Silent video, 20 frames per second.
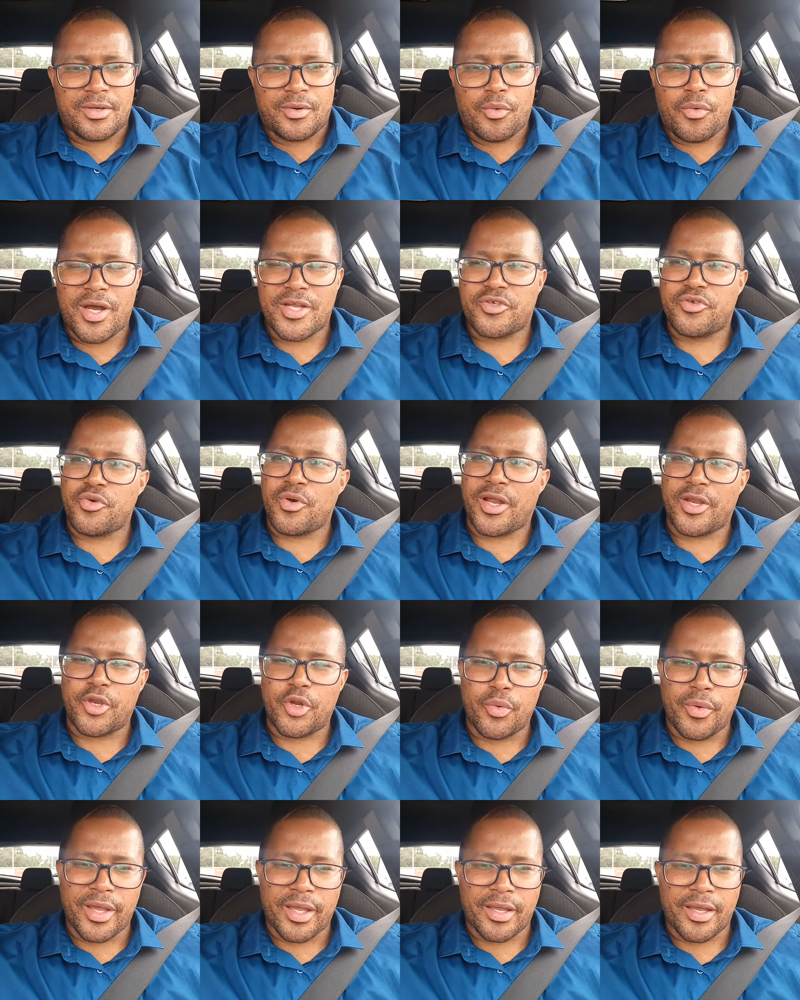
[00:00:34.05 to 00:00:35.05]
what you are
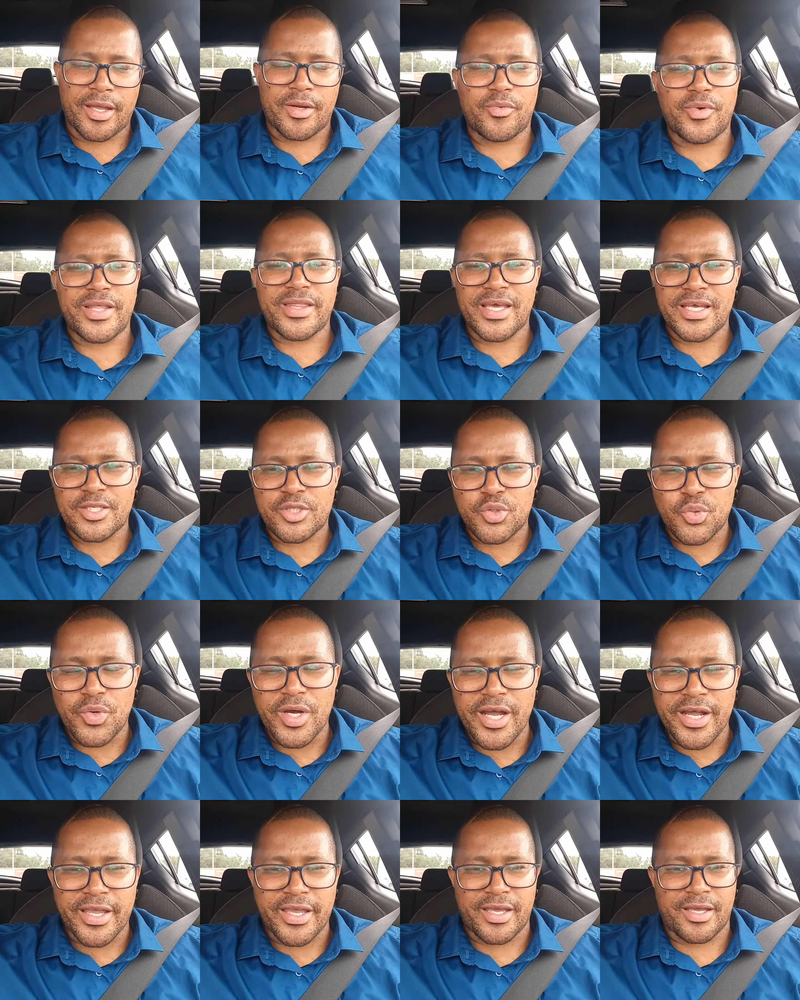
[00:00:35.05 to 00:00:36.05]
doing and whether it's
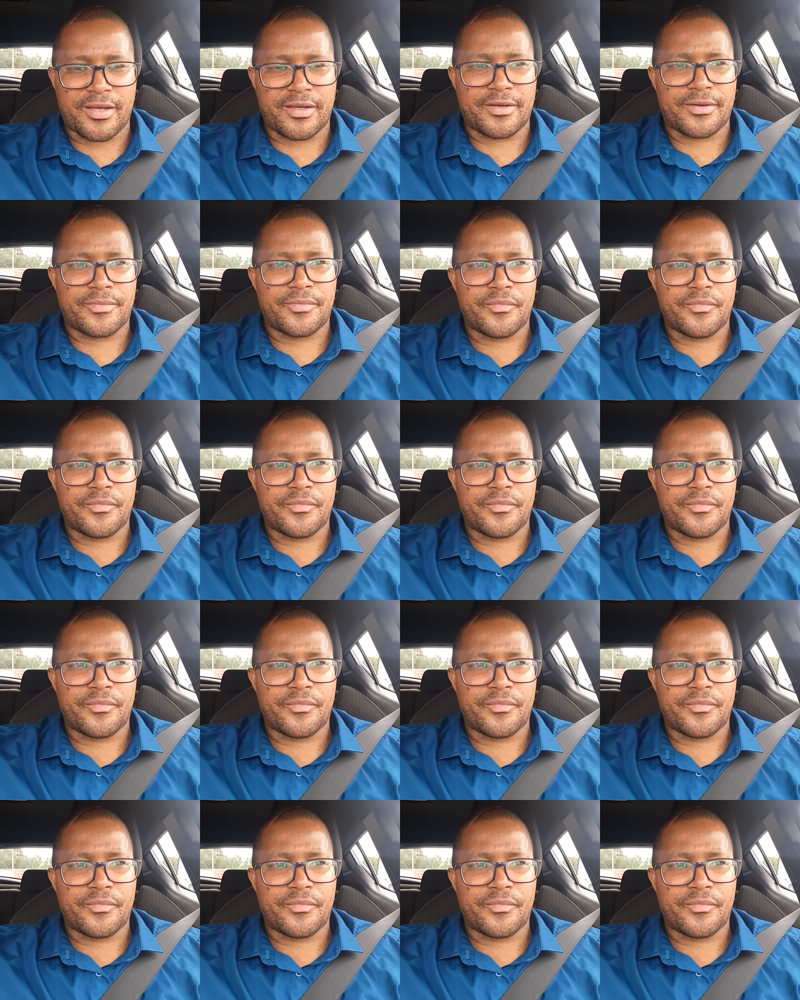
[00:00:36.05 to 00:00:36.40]
working,